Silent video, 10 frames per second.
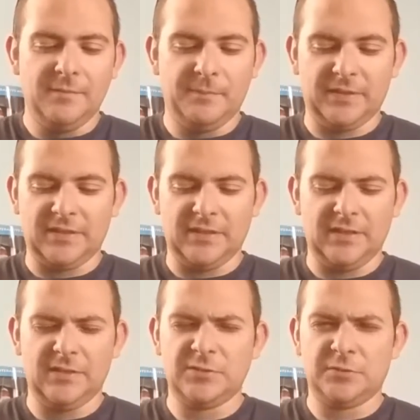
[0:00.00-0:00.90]
But
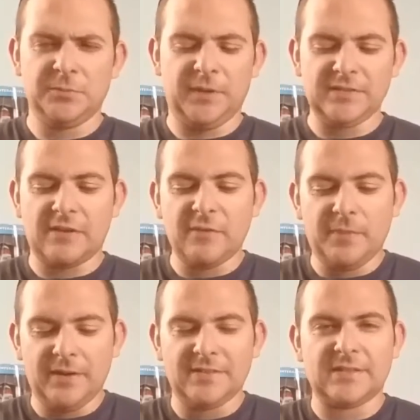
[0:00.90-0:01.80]
the shoulder buttons, every
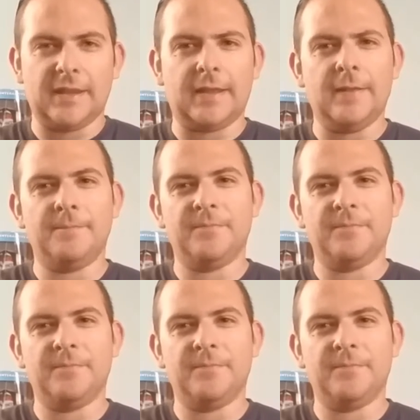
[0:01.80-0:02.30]
button is like